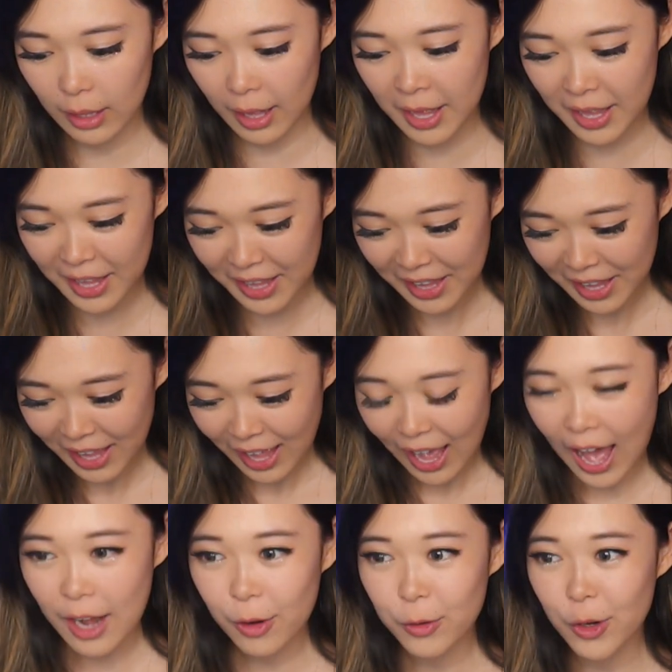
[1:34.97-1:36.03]

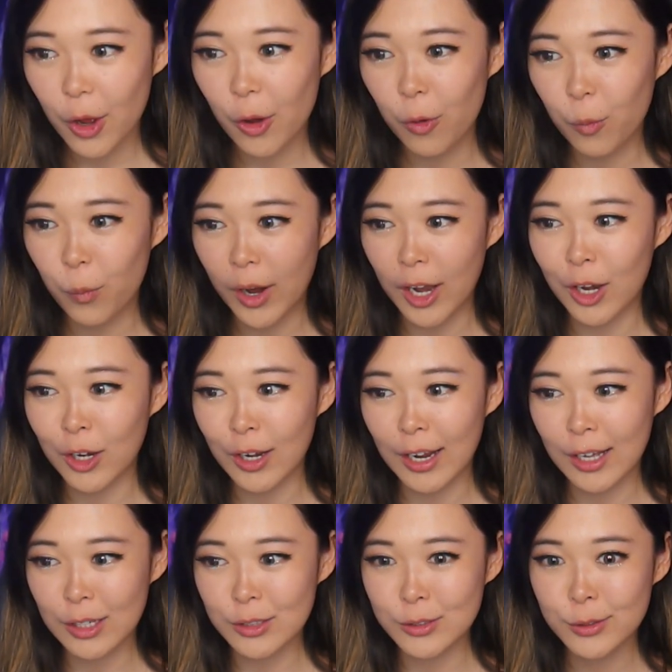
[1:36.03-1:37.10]
I don't know where
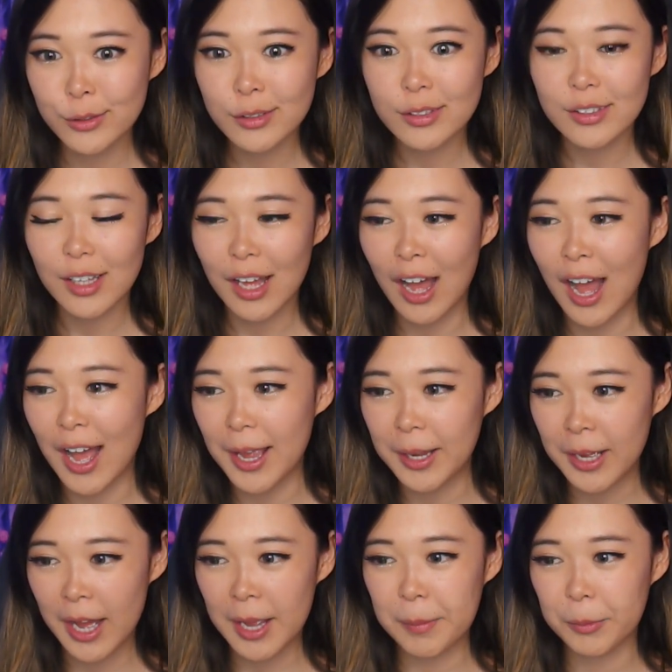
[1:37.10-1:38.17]
else
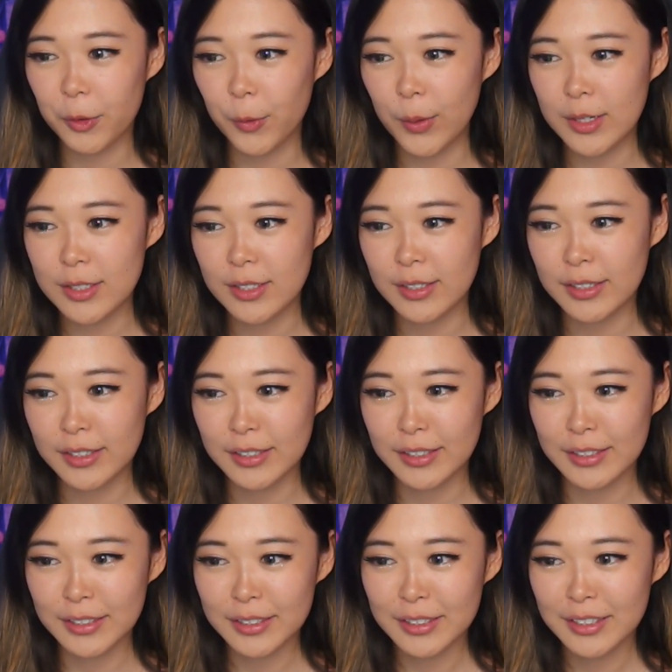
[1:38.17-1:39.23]
I I'm going
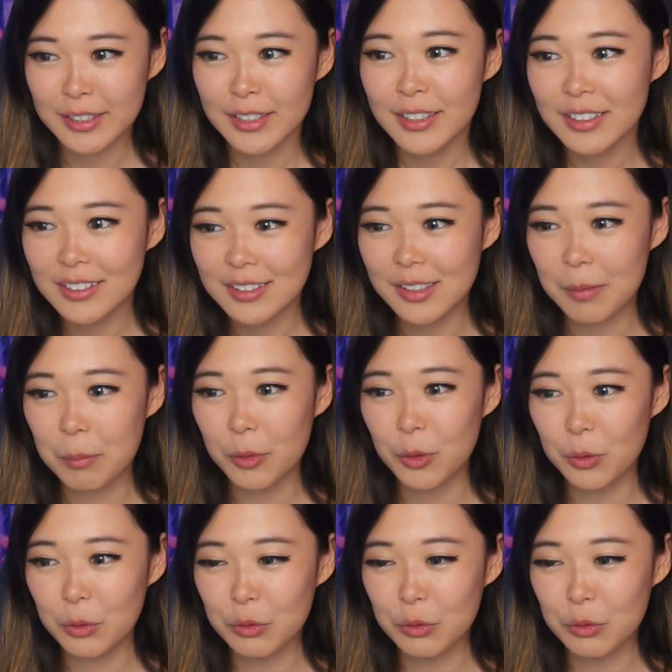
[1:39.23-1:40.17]
to to move.